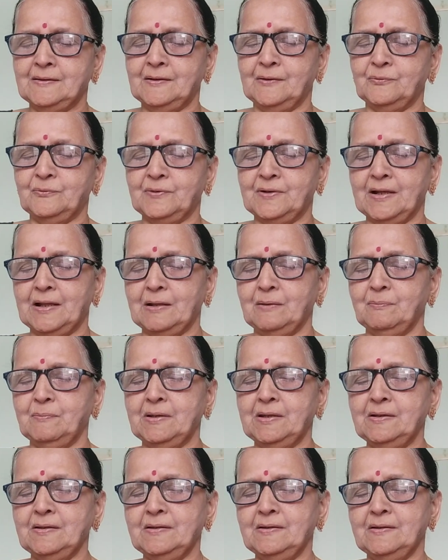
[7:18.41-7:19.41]
Now tell
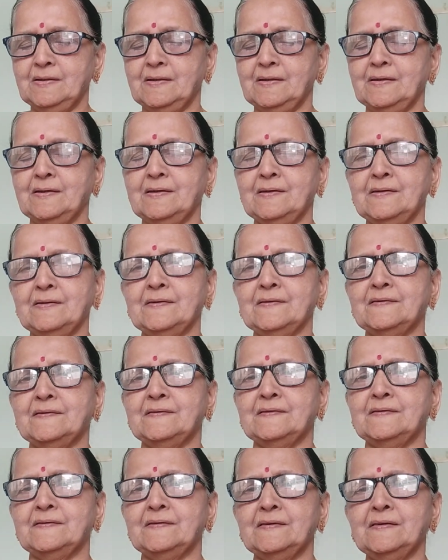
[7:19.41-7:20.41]
me,
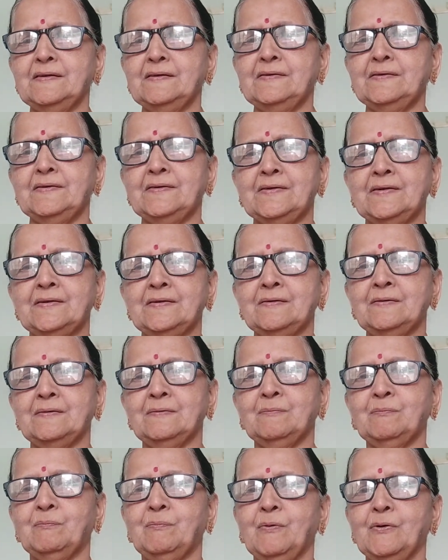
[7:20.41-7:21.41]
is it
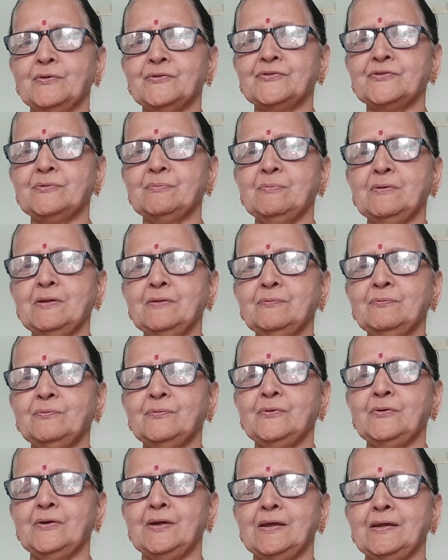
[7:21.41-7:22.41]
possible
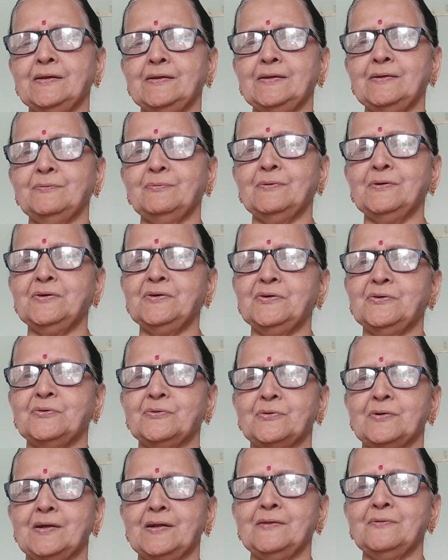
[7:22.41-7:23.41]
for anyone to
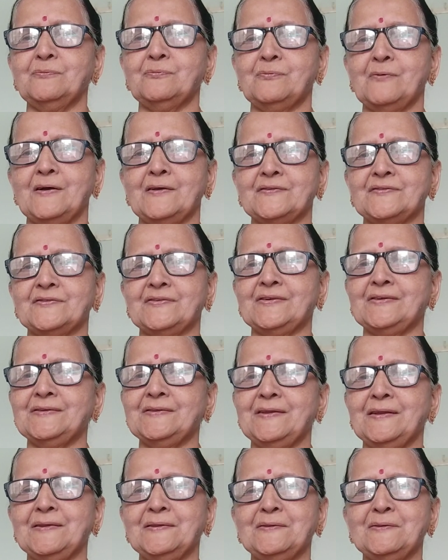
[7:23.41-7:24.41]
run faster
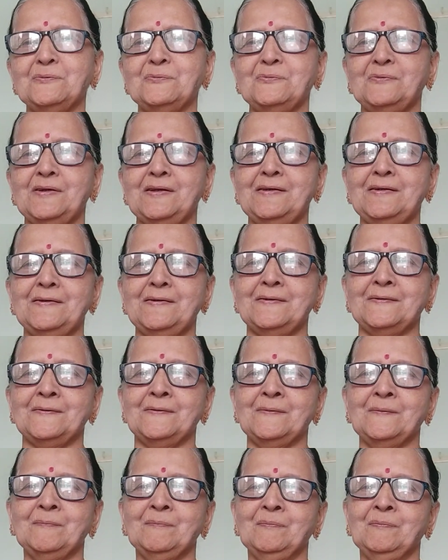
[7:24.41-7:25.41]
than the wind?
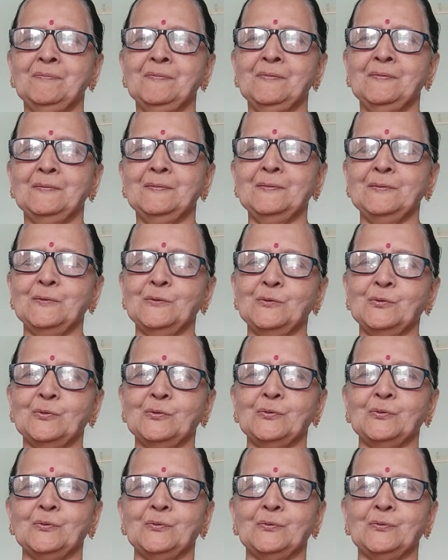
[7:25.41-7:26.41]

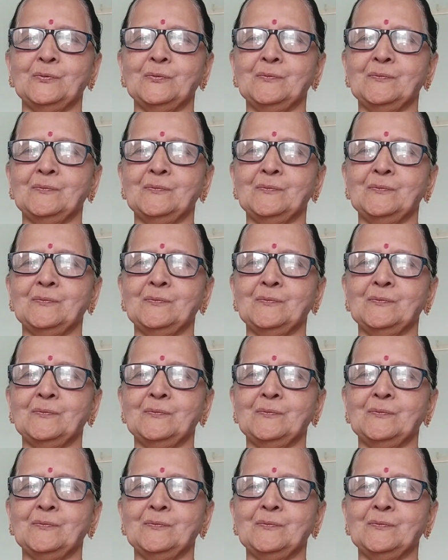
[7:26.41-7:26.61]
No.